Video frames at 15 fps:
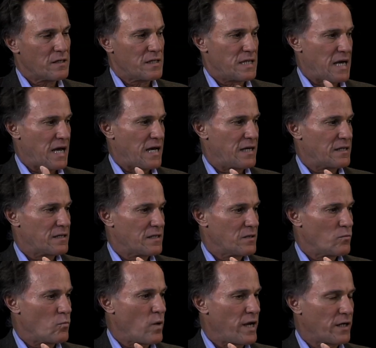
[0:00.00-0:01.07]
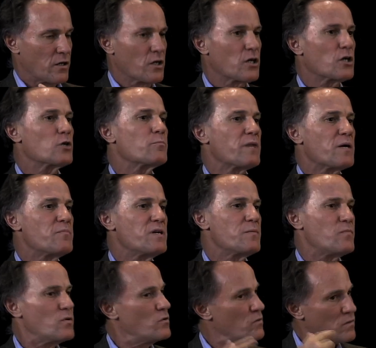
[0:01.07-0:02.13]
that, when heard by
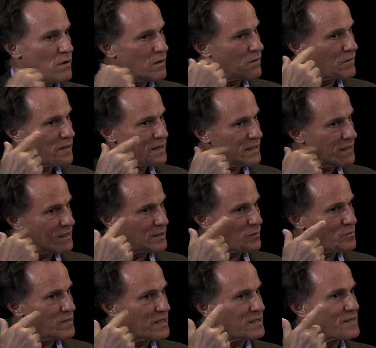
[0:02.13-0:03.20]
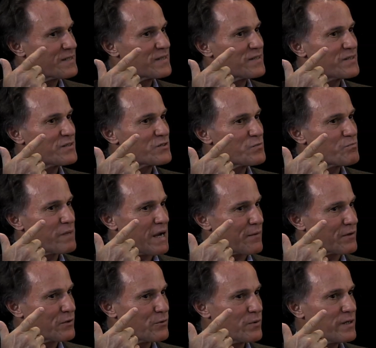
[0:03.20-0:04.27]
people who are already a little bit
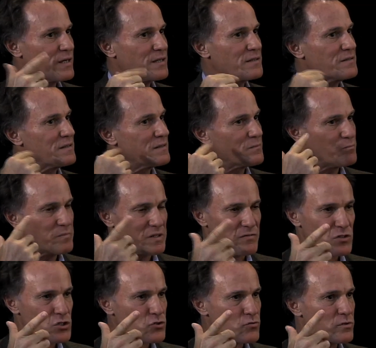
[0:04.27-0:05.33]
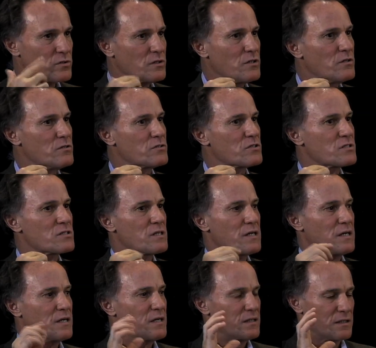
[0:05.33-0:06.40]
paranoid, a bit of a screw loose,
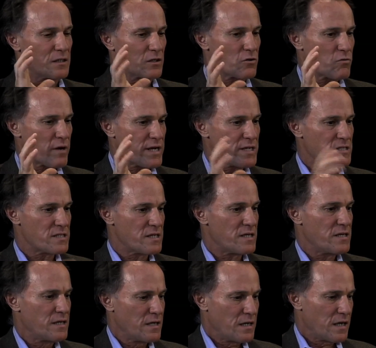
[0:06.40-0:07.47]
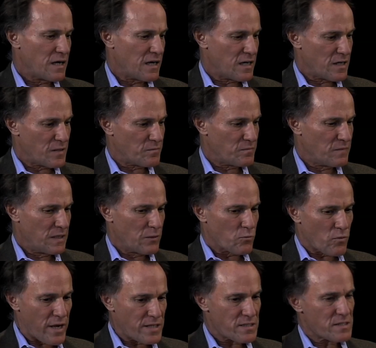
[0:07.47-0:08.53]
a little crazy,
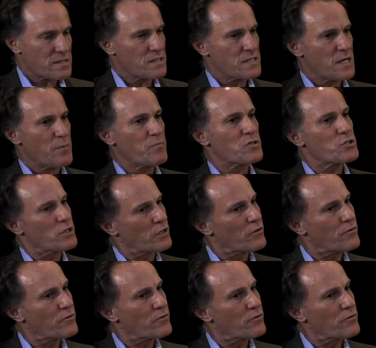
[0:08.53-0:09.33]
raises the temperature and